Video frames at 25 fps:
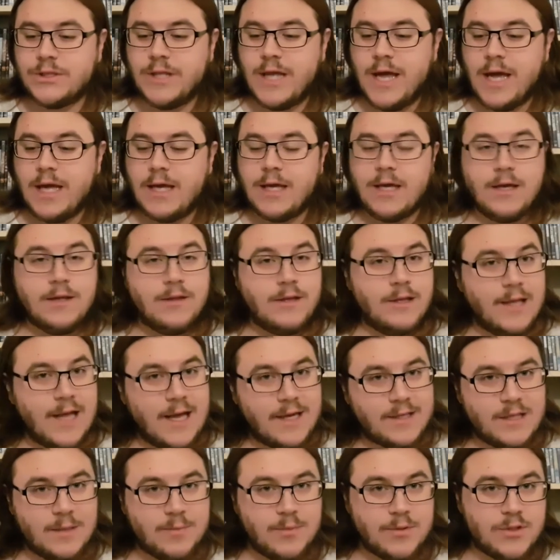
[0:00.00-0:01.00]
Uh, just
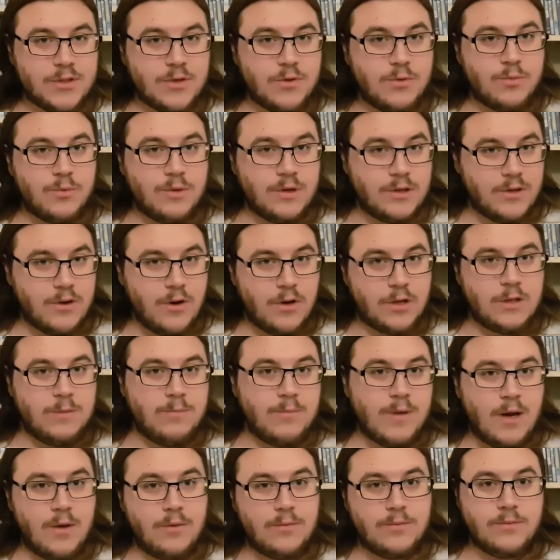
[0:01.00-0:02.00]
like in the last
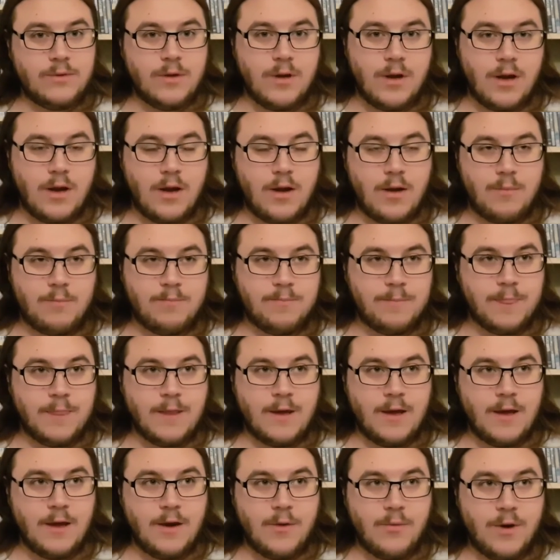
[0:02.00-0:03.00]
episode when I talked about
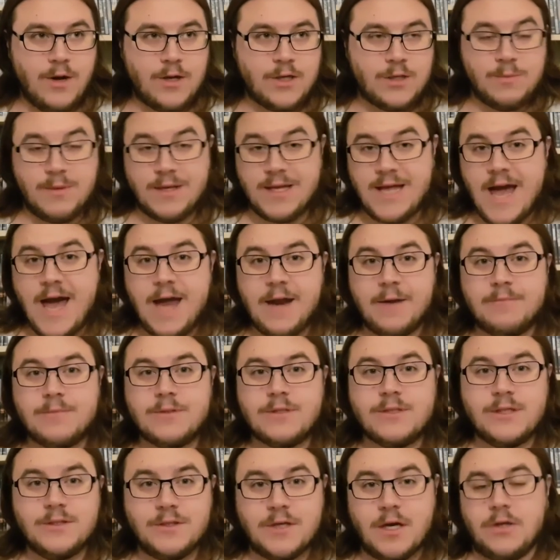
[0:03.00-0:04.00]
um, uh,
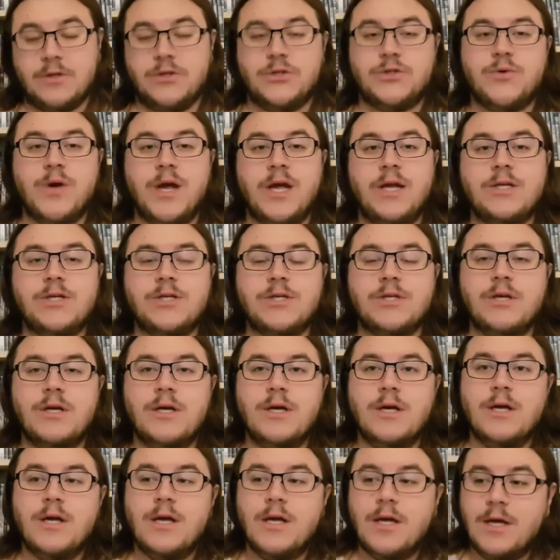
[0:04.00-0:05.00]
Rachel McAdams in Doctor
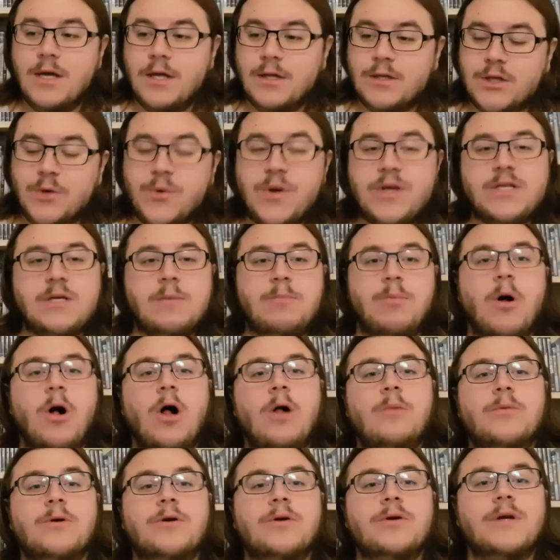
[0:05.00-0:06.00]
Strange,
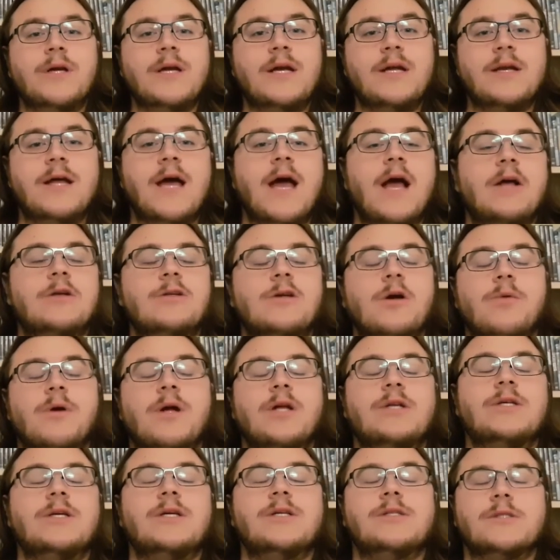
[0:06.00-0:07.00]
Teresa Palmer
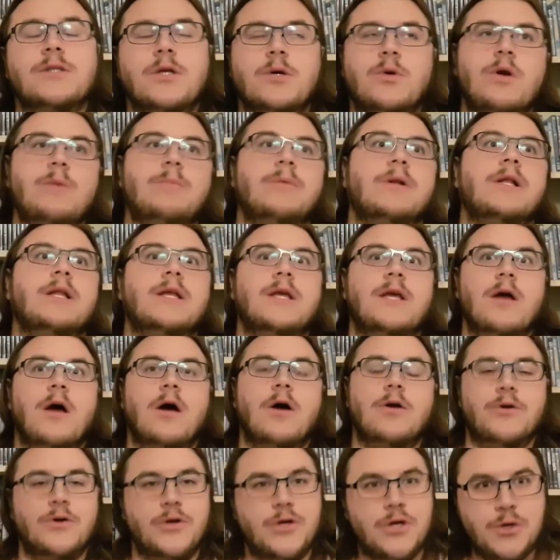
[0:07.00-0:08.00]
in Hacksaw Ridge is
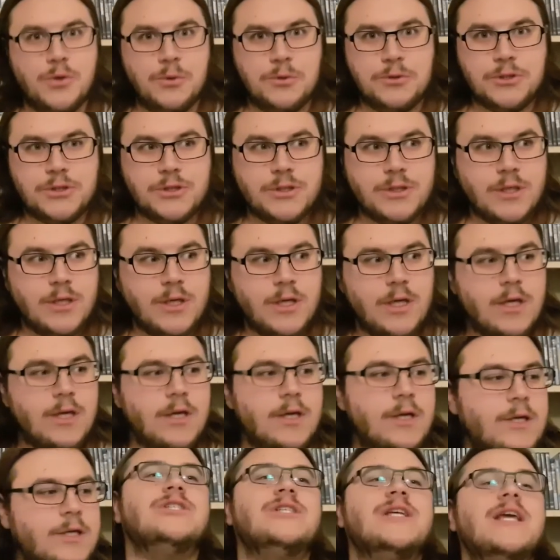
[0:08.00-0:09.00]
criminally
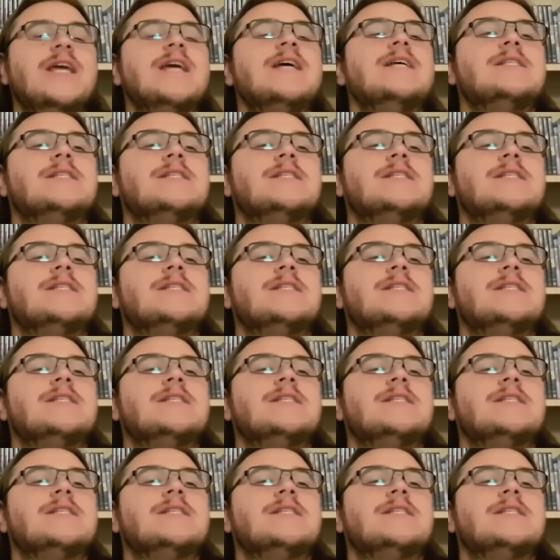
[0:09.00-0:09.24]
underused.